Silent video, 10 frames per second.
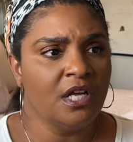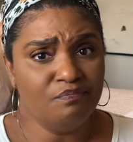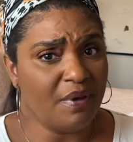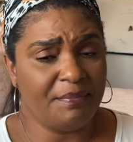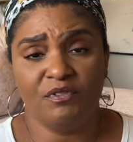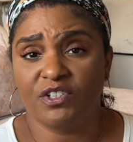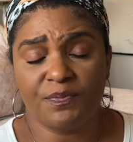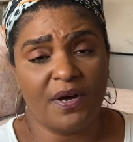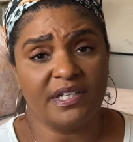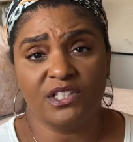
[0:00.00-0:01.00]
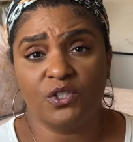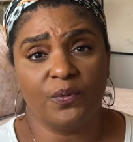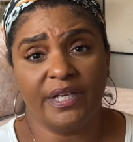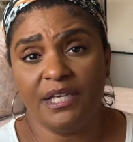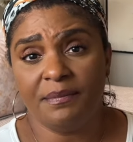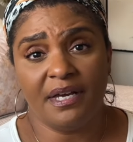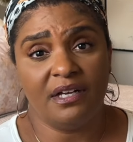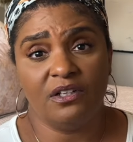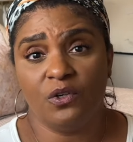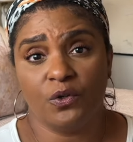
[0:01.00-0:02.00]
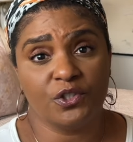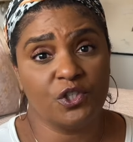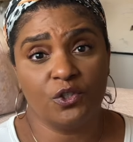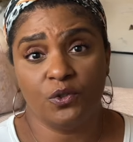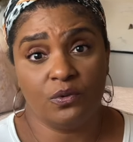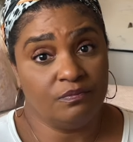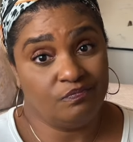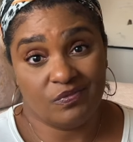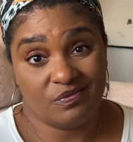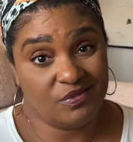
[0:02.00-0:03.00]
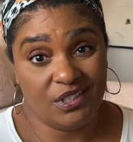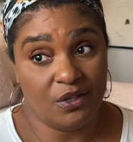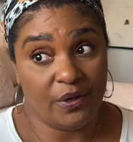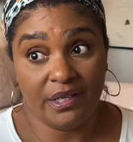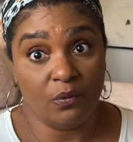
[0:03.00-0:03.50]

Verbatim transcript: maybe responding to an email or two, you know, in a